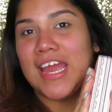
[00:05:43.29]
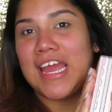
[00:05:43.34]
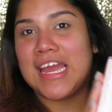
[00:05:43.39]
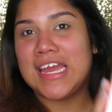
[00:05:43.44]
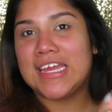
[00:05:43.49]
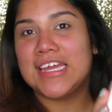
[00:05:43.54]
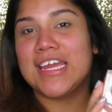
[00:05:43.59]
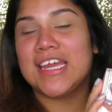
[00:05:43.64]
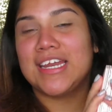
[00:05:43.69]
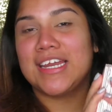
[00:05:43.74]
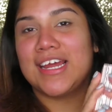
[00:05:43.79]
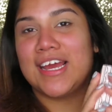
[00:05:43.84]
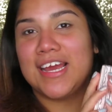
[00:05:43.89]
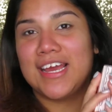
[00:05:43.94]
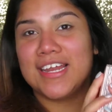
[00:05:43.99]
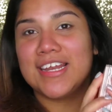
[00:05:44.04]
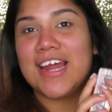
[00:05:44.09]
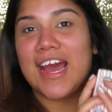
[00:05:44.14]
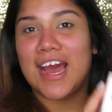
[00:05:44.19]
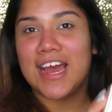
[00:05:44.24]
an
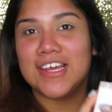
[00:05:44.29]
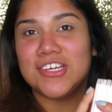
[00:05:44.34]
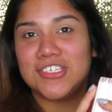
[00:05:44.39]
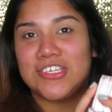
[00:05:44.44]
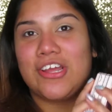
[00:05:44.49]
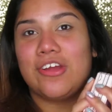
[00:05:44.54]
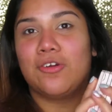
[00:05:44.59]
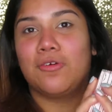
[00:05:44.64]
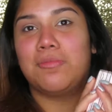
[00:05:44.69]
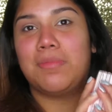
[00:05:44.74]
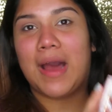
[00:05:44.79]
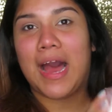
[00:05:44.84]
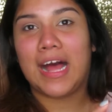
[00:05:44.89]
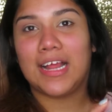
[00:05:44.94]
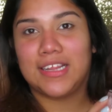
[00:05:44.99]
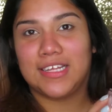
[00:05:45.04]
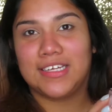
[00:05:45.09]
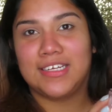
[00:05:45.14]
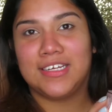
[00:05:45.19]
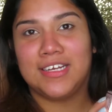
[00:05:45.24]
eyeshadow
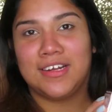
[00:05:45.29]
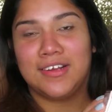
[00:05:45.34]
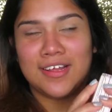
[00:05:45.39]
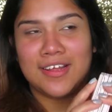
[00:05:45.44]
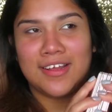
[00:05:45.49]
palette.